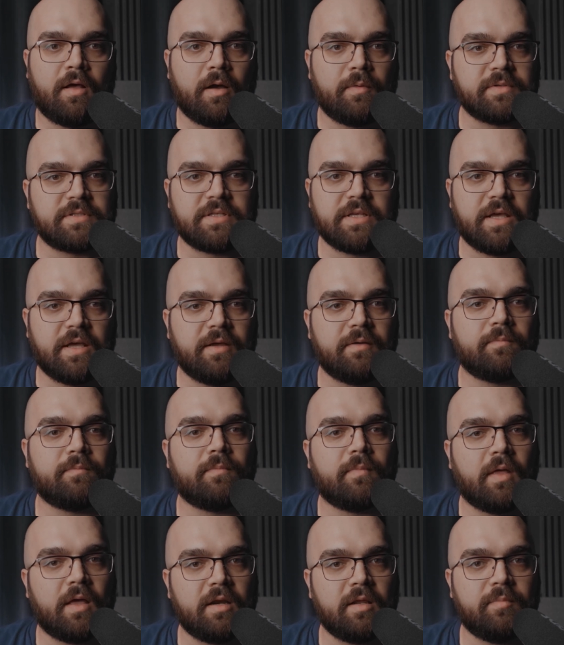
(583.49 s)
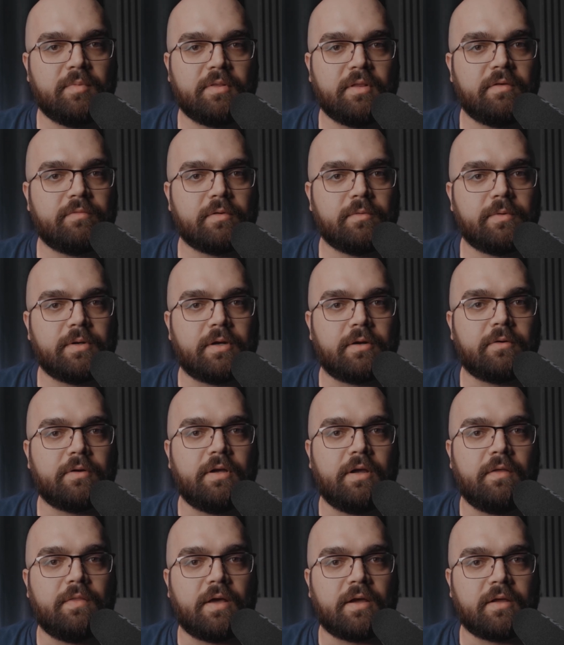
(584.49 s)
I would say any believer would
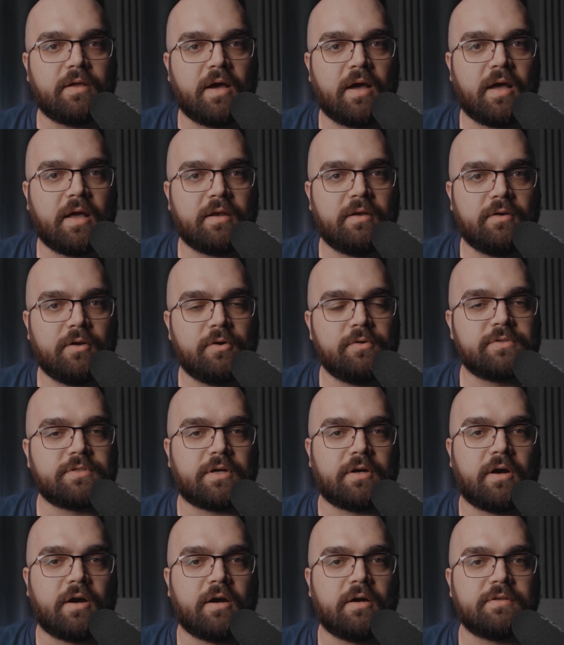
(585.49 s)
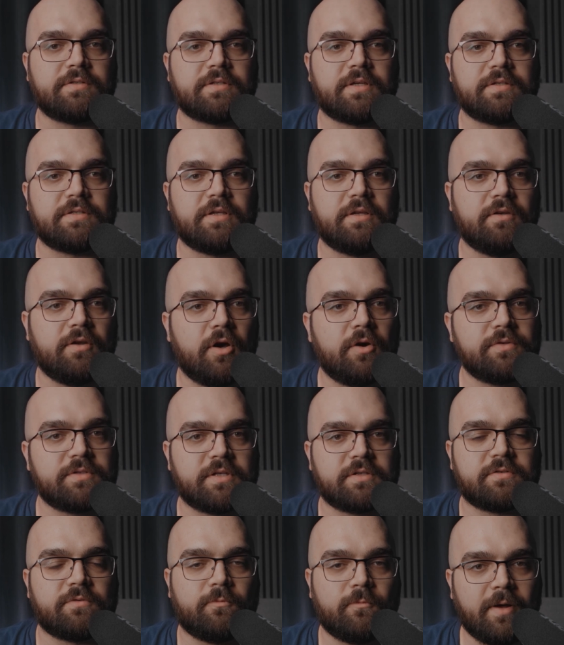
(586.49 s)
agree that God knows our hearts because he knows
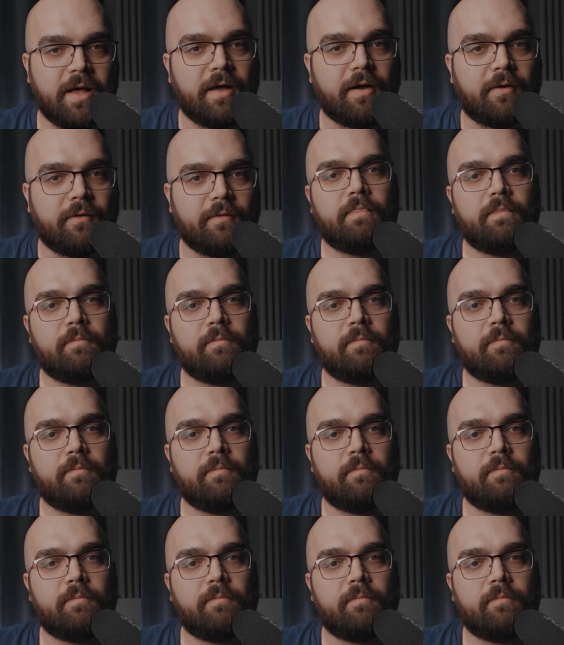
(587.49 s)
us well,